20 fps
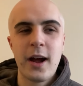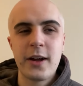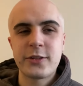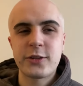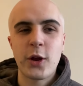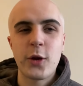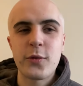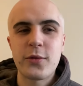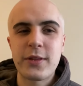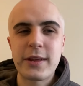I
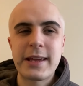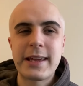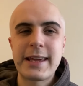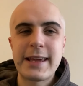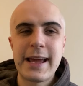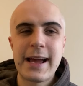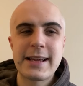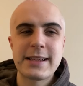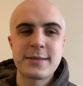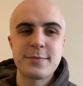don't think he
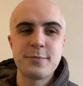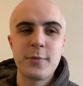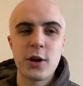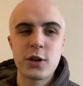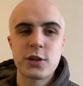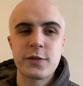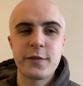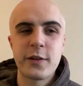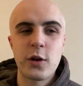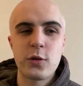has
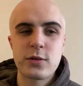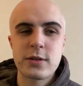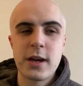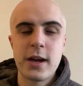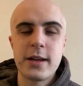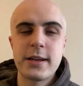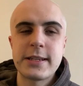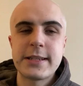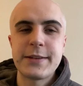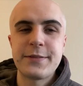much of an
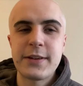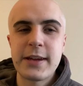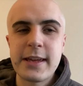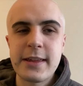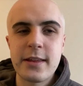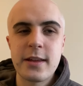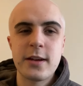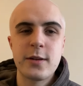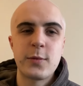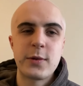alternative
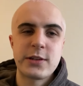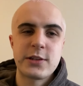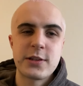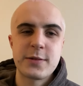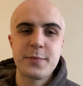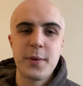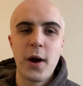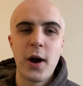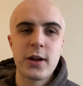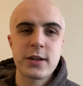either, which is
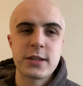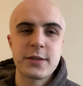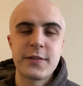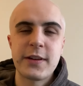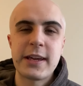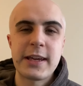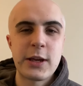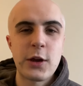part of it.